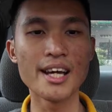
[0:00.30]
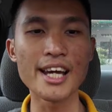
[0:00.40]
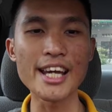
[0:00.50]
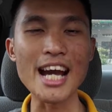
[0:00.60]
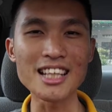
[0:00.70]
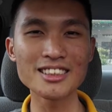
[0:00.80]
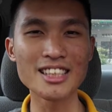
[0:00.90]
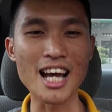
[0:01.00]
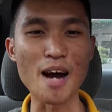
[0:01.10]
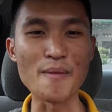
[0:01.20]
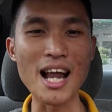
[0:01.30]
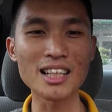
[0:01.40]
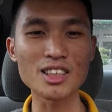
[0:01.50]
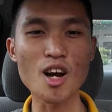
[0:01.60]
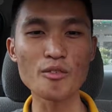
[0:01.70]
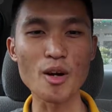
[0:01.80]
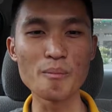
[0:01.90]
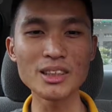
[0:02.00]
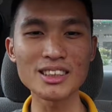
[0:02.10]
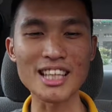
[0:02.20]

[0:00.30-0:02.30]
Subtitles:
Hey guys, I'm Alex Ong from Mr.